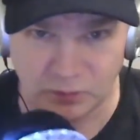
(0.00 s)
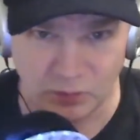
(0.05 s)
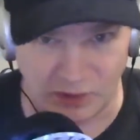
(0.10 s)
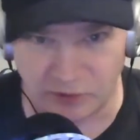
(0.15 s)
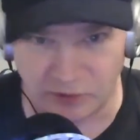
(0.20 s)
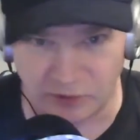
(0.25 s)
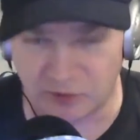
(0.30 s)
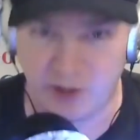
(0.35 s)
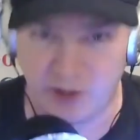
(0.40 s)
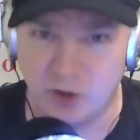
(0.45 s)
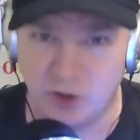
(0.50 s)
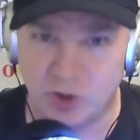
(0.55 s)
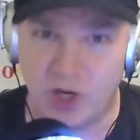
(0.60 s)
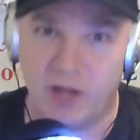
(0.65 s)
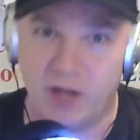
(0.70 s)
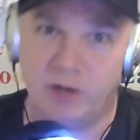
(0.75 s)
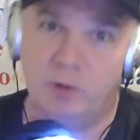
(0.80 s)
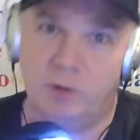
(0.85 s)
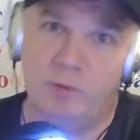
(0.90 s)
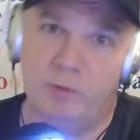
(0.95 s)

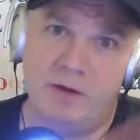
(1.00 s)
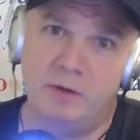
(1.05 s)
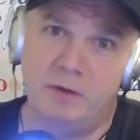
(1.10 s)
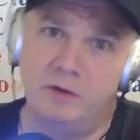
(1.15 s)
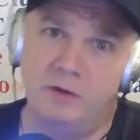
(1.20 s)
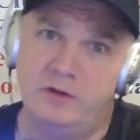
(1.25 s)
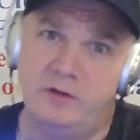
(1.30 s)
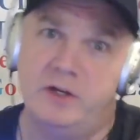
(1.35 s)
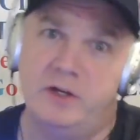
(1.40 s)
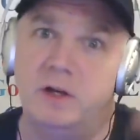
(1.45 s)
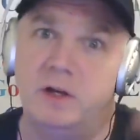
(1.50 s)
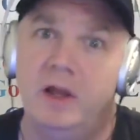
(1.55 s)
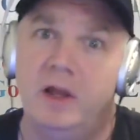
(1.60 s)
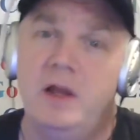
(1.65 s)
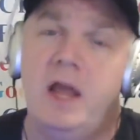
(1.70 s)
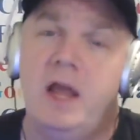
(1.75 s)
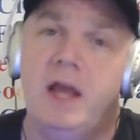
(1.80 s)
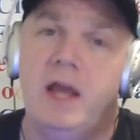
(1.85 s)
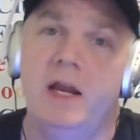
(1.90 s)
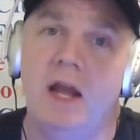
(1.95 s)
slingshot around the sun,
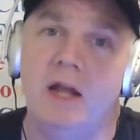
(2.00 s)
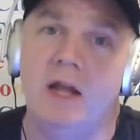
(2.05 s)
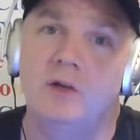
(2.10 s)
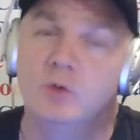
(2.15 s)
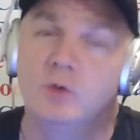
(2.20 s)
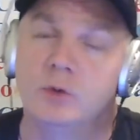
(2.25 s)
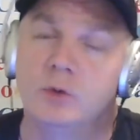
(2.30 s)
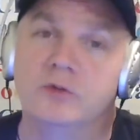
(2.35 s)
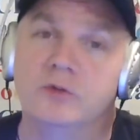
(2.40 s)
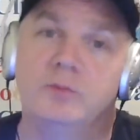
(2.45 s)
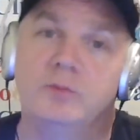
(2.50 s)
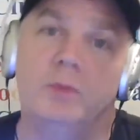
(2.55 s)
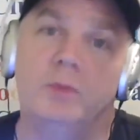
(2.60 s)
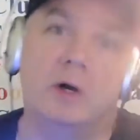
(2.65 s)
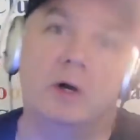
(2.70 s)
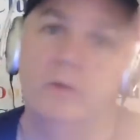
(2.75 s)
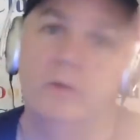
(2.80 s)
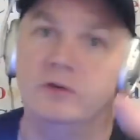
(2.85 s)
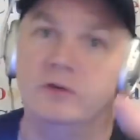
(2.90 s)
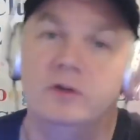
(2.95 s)
and head towards
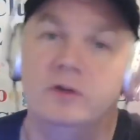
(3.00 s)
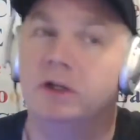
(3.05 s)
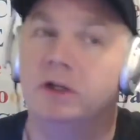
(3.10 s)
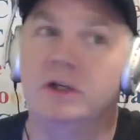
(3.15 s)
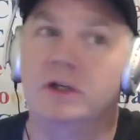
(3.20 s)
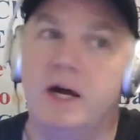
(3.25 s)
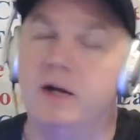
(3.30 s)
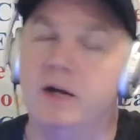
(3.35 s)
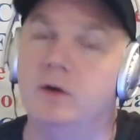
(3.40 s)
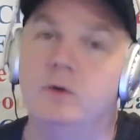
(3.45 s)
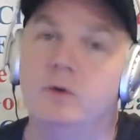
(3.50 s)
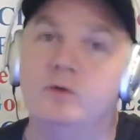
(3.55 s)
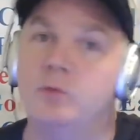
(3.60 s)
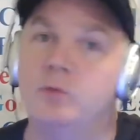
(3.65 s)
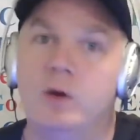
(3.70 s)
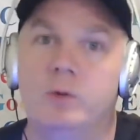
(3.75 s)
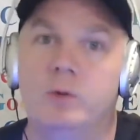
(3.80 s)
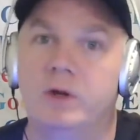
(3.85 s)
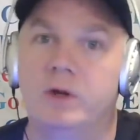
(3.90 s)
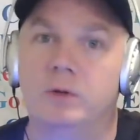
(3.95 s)
Mars, and then God knows
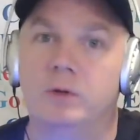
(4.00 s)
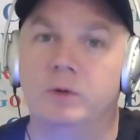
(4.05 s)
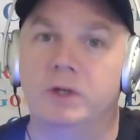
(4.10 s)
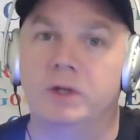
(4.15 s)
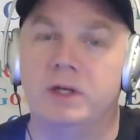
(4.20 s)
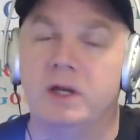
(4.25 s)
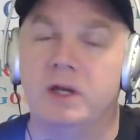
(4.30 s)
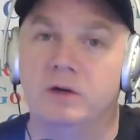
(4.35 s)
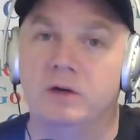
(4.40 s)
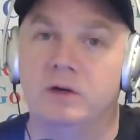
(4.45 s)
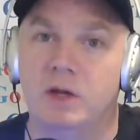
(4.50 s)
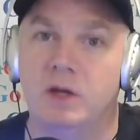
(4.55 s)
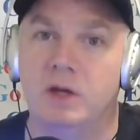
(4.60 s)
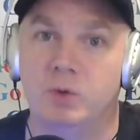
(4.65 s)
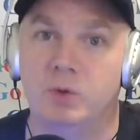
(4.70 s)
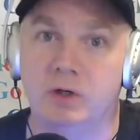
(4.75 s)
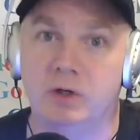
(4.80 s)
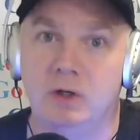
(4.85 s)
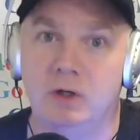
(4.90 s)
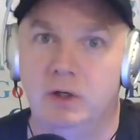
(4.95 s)
where. We don't really care at that
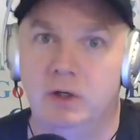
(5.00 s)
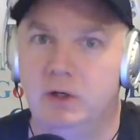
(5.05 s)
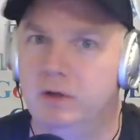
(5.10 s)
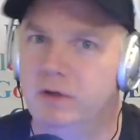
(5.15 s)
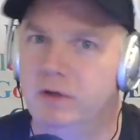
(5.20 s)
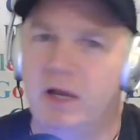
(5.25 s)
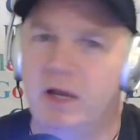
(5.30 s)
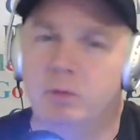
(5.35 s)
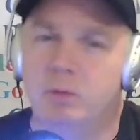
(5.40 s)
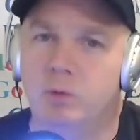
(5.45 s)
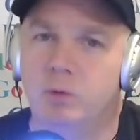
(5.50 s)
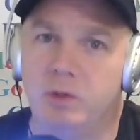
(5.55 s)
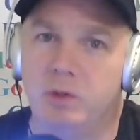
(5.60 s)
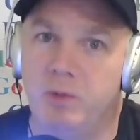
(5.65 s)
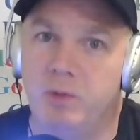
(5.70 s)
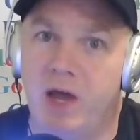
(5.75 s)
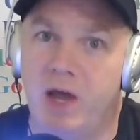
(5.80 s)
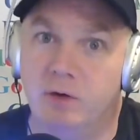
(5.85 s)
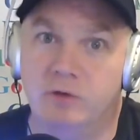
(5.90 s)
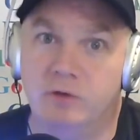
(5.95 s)
point. Not really
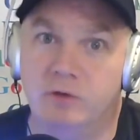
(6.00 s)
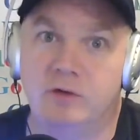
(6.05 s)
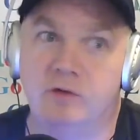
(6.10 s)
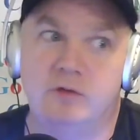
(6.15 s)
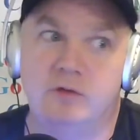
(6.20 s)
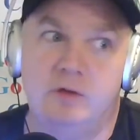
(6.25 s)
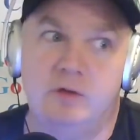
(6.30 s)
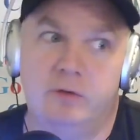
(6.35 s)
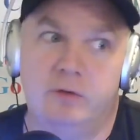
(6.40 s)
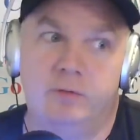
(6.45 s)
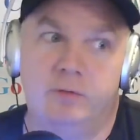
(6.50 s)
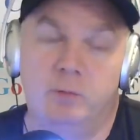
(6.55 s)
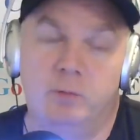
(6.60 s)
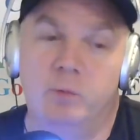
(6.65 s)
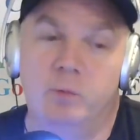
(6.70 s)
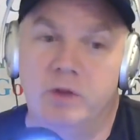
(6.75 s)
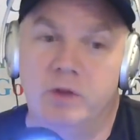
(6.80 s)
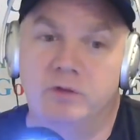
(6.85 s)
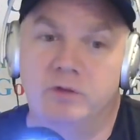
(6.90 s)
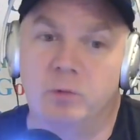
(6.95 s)
matters, because if
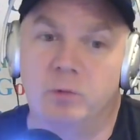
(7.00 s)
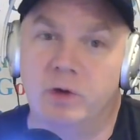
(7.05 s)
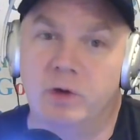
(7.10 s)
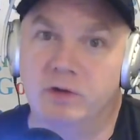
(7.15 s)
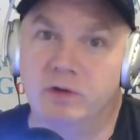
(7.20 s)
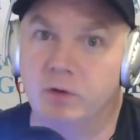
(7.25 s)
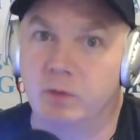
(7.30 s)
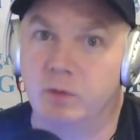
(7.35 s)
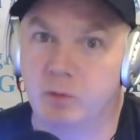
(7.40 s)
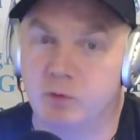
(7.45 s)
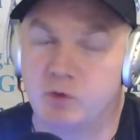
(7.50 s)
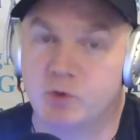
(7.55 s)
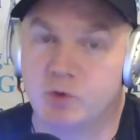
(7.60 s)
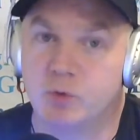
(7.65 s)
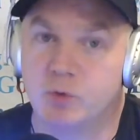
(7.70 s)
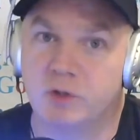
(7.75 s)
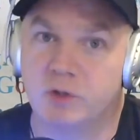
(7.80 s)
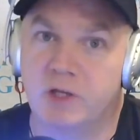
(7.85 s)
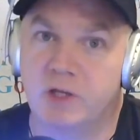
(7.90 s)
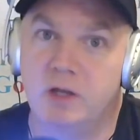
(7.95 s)
this was a
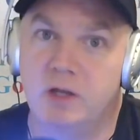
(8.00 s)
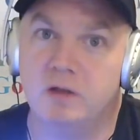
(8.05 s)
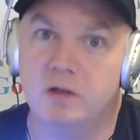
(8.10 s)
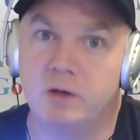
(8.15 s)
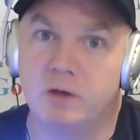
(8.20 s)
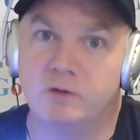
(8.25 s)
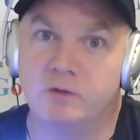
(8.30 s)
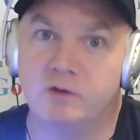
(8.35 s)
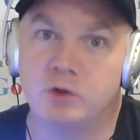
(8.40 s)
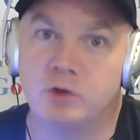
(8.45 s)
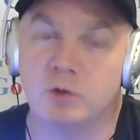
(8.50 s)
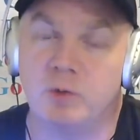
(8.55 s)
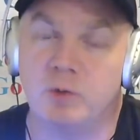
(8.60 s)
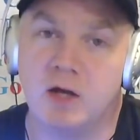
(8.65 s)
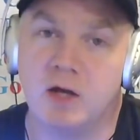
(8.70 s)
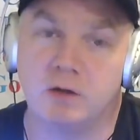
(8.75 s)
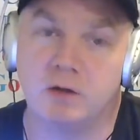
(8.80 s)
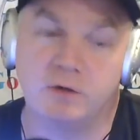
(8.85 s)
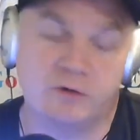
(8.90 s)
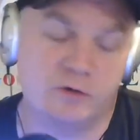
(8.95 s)
truly heliocentric
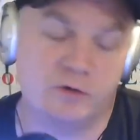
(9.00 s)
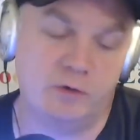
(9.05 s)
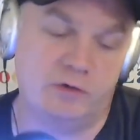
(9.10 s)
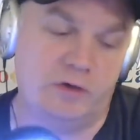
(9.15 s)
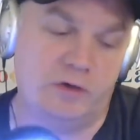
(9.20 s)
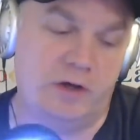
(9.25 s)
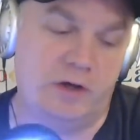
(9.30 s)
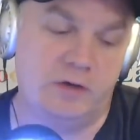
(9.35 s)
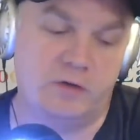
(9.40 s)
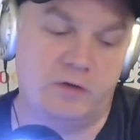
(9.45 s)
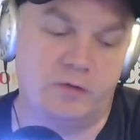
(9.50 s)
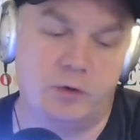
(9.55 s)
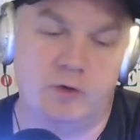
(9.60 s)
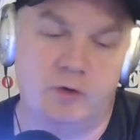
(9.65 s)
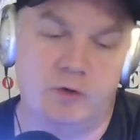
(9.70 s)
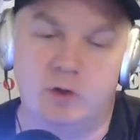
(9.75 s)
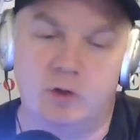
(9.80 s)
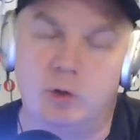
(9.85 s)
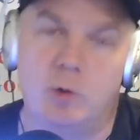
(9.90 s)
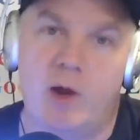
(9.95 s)
model, as soon as it hits the
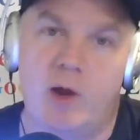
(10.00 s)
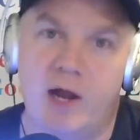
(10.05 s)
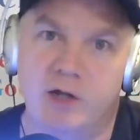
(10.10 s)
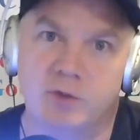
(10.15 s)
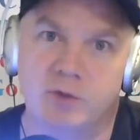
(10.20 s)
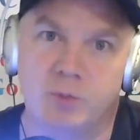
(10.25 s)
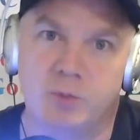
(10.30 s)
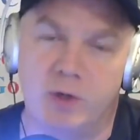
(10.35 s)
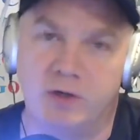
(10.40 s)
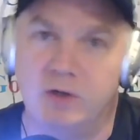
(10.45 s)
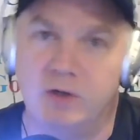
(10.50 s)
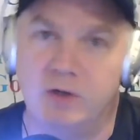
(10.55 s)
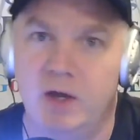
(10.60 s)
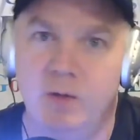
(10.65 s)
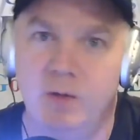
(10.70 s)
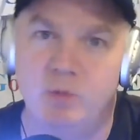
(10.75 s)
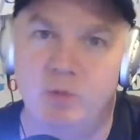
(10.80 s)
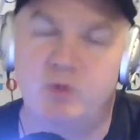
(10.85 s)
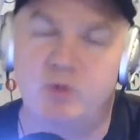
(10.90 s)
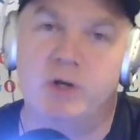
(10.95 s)
first Lagrange point
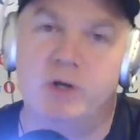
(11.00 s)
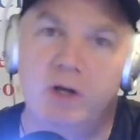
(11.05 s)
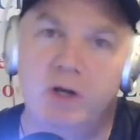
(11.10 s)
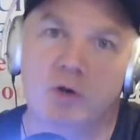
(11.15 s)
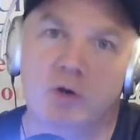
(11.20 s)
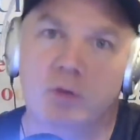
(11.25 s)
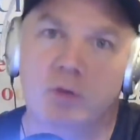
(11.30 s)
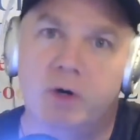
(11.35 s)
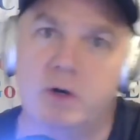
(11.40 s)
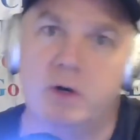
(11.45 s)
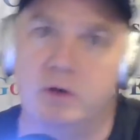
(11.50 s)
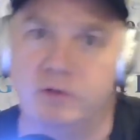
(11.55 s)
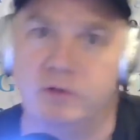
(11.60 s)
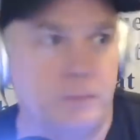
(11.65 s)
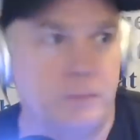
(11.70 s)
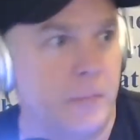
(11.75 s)
between here and Mars,